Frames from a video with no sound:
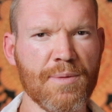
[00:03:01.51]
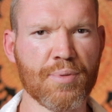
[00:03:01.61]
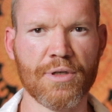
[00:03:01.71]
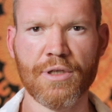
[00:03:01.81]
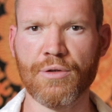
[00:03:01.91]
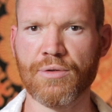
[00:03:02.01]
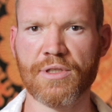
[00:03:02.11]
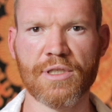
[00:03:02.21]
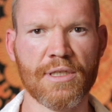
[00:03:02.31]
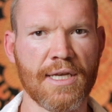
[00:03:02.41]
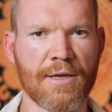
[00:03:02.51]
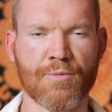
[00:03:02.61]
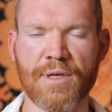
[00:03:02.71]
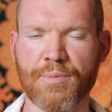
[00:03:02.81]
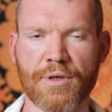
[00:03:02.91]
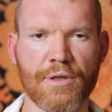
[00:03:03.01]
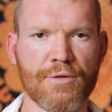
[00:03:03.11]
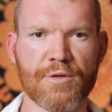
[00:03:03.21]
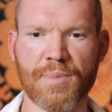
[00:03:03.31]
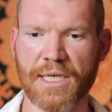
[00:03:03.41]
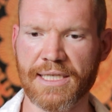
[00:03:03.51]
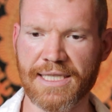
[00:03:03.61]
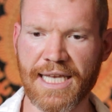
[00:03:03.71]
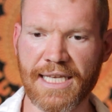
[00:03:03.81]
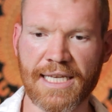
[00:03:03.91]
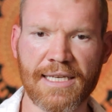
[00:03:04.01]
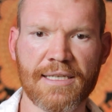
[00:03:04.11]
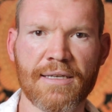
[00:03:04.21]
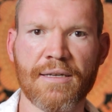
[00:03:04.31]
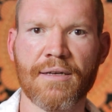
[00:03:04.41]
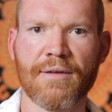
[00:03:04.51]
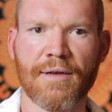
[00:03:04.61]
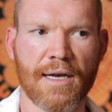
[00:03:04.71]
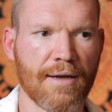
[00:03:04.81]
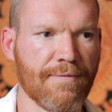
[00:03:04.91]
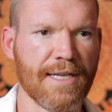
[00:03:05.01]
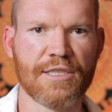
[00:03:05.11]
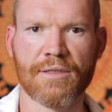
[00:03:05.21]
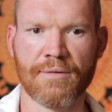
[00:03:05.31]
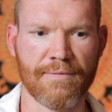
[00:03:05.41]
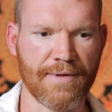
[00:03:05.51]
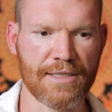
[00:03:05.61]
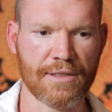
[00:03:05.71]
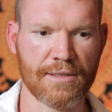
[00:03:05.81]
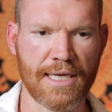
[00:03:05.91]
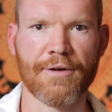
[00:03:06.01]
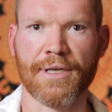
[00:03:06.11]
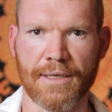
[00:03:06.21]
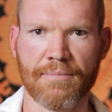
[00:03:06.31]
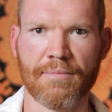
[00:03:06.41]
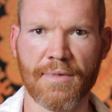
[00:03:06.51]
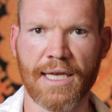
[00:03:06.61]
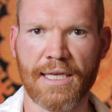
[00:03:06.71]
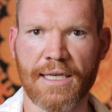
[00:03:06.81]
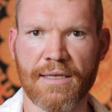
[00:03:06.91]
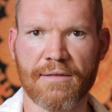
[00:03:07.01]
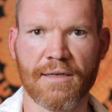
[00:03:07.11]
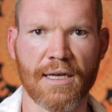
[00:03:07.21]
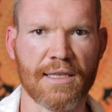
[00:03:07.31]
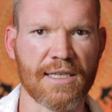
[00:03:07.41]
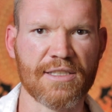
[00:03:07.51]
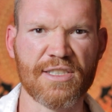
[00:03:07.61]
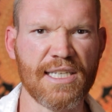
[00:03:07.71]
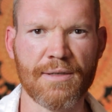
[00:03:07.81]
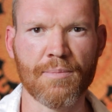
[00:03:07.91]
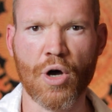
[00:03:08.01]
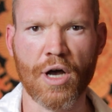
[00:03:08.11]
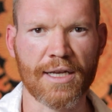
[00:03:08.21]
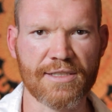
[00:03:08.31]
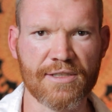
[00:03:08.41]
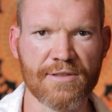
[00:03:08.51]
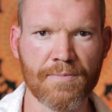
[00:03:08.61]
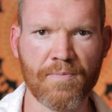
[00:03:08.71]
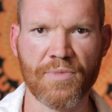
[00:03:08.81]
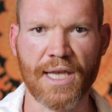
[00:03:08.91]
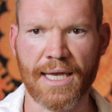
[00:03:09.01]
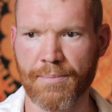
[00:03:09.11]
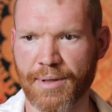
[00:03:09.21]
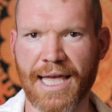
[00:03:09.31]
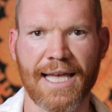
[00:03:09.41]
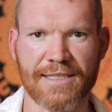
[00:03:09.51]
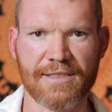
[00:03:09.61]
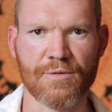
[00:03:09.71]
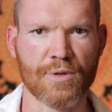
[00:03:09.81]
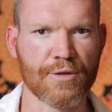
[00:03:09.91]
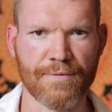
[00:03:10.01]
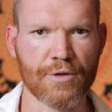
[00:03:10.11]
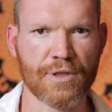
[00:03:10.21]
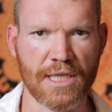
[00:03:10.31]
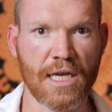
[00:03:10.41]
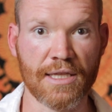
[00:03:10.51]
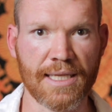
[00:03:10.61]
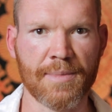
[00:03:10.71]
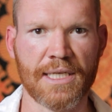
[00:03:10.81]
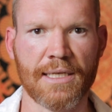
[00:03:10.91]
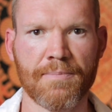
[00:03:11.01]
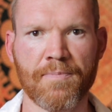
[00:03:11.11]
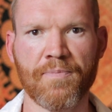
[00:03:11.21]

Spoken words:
reproduced because they eat vegetarian. They eat like sea moss and plants, which are virtually unlimited.